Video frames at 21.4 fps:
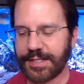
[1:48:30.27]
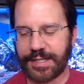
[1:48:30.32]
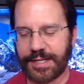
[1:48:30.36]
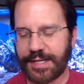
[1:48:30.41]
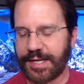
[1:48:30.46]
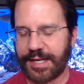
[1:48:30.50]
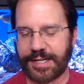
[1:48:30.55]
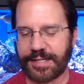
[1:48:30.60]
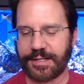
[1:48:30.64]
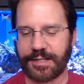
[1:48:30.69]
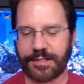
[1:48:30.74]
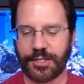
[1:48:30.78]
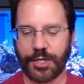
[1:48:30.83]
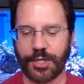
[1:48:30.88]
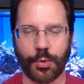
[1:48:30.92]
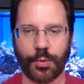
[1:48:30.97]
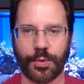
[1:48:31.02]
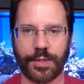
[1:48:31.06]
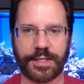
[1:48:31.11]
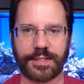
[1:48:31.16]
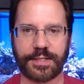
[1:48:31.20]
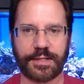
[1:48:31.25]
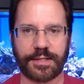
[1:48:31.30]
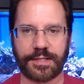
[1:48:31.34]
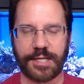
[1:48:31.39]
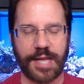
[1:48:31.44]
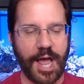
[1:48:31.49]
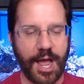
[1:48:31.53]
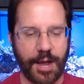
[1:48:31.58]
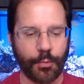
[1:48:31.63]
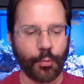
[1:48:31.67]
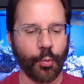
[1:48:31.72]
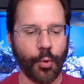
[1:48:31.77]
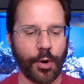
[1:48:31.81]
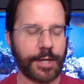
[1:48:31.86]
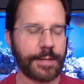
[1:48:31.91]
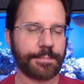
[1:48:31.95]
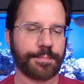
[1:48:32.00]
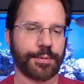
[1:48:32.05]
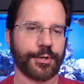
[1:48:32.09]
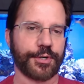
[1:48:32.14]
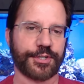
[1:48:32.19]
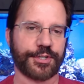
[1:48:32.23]
And no one, not one
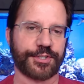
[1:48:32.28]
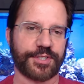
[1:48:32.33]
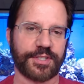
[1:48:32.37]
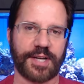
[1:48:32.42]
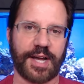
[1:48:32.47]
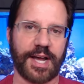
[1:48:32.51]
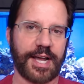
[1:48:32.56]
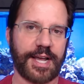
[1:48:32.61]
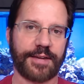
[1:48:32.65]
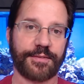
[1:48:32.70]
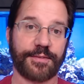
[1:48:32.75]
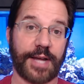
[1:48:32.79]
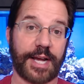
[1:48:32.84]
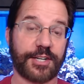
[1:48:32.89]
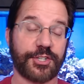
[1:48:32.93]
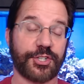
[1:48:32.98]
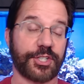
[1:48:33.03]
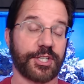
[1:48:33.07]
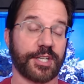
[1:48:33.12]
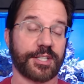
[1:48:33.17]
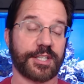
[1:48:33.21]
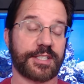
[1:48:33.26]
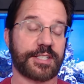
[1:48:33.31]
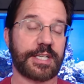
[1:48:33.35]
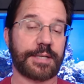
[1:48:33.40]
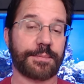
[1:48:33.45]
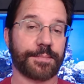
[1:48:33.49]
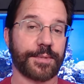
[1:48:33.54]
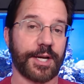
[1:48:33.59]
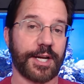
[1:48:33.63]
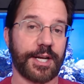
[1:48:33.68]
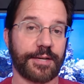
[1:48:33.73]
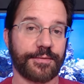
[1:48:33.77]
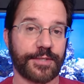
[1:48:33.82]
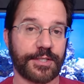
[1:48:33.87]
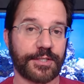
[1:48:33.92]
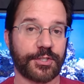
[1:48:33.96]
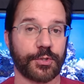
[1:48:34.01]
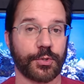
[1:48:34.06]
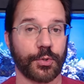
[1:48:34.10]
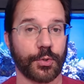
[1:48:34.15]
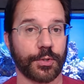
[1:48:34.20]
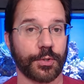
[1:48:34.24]
person, I have actually done a deep dive into
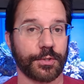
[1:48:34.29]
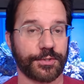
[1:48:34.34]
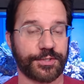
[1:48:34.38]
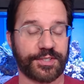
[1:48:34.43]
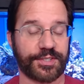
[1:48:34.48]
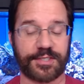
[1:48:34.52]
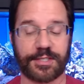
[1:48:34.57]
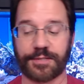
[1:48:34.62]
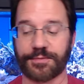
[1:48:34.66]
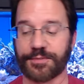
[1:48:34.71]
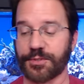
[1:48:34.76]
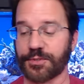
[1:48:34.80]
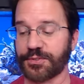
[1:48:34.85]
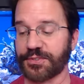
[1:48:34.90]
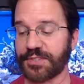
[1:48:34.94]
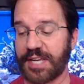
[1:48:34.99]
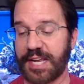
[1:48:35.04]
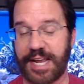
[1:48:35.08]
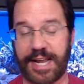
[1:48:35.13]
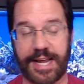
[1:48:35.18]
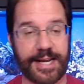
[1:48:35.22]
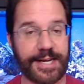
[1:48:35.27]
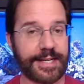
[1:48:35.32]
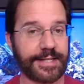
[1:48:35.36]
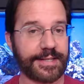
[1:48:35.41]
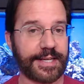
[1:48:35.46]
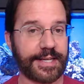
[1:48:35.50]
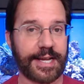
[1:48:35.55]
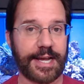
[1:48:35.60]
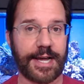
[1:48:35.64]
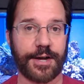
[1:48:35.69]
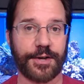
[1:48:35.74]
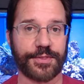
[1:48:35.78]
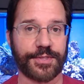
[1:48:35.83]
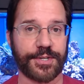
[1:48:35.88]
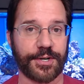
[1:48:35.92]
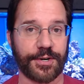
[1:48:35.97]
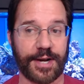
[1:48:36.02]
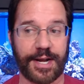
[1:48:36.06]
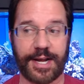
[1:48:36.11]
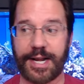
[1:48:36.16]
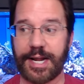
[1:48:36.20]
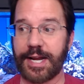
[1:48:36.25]
Google to see if there was anything out there,
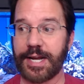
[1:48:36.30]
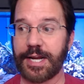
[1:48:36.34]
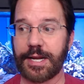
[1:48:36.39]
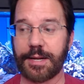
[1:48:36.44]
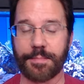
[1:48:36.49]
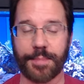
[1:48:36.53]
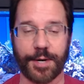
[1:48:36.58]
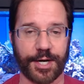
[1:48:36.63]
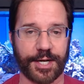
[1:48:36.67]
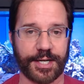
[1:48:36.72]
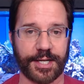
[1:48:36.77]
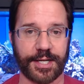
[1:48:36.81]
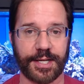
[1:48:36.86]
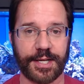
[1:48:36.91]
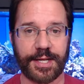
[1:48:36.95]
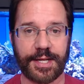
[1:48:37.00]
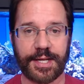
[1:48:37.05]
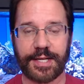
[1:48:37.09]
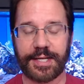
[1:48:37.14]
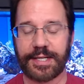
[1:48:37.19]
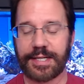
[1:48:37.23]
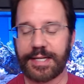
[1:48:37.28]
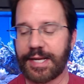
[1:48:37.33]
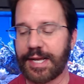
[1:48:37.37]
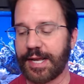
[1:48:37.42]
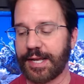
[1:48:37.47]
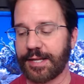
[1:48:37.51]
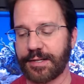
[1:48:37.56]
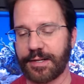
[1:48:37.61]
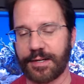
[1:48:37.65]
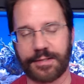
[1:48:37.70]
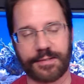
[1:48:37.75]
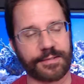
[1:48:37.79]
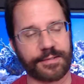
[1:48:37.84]
anybody. And